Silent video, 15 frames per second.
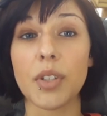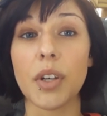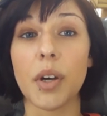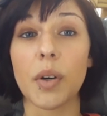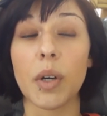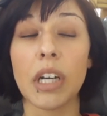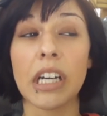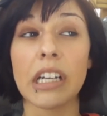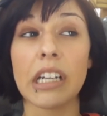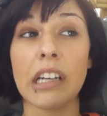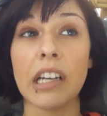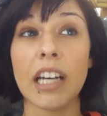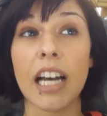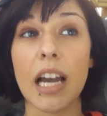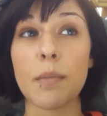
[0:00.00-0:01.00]
So,
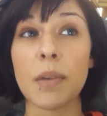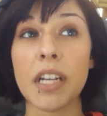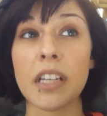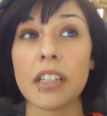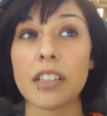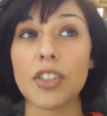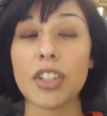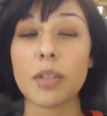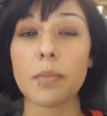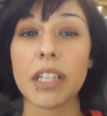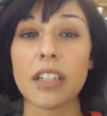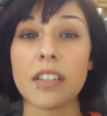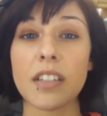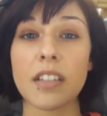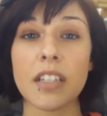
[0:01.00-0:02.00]
I mean, just
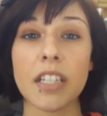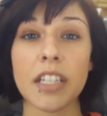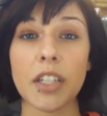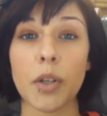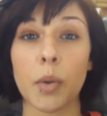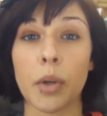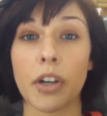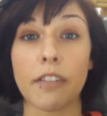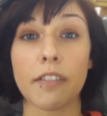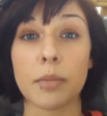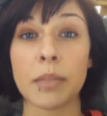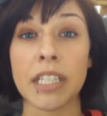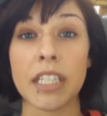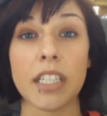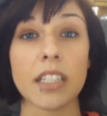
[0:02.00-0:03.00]
because it didn't go well for
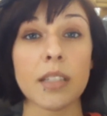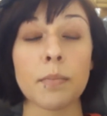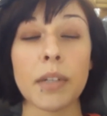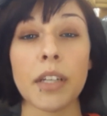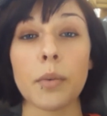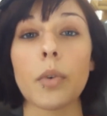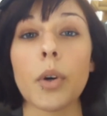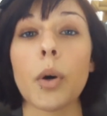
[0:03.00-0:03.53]
me doesn't mean it will